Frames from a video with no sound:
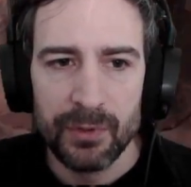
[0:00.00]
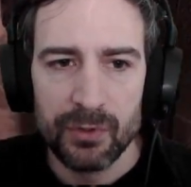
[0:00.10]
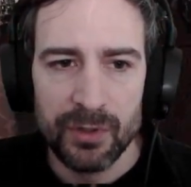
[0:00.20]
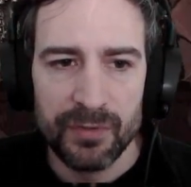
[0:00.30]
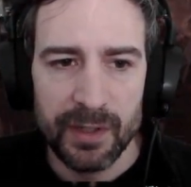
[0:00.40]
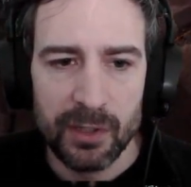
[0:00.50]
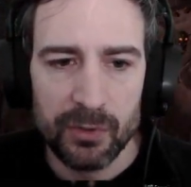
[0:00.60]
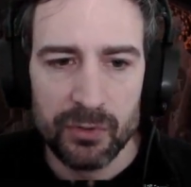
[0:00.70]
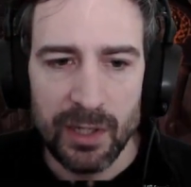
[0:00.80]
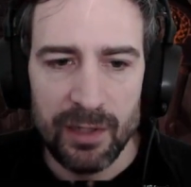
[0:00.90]
So if I go
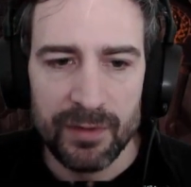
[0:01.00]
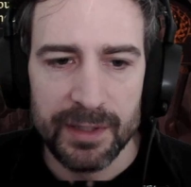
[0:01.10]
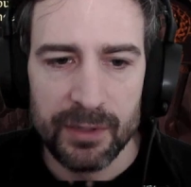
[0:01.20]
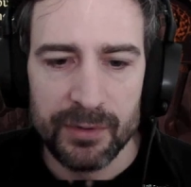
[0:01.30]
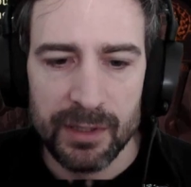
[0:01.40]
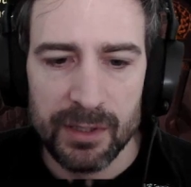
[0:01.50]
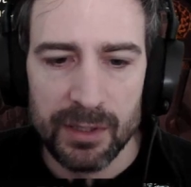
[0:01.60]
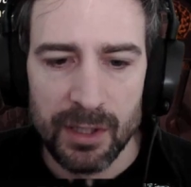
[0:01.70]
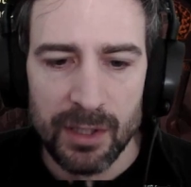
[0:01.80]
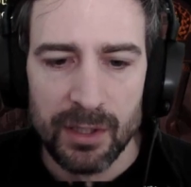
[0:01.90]
to Alva down here,